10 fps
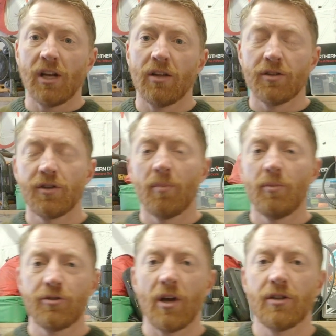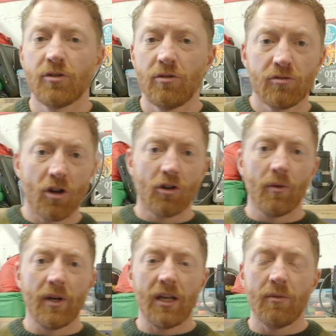out the top of my dry suit. It's not
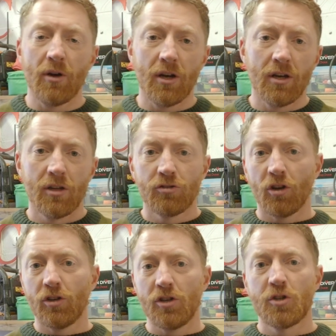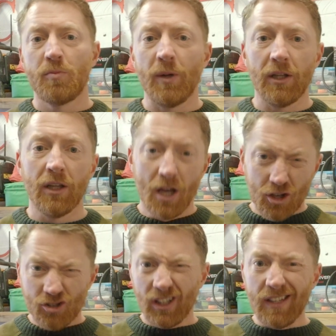going anywhere, not going to spill.
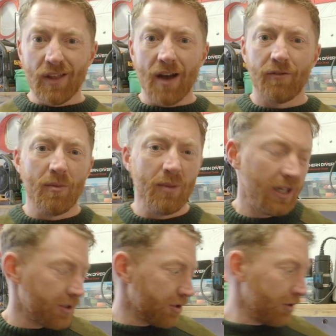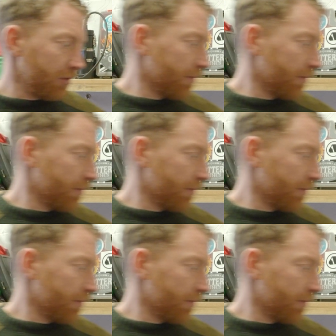Just leave that for a minute or two.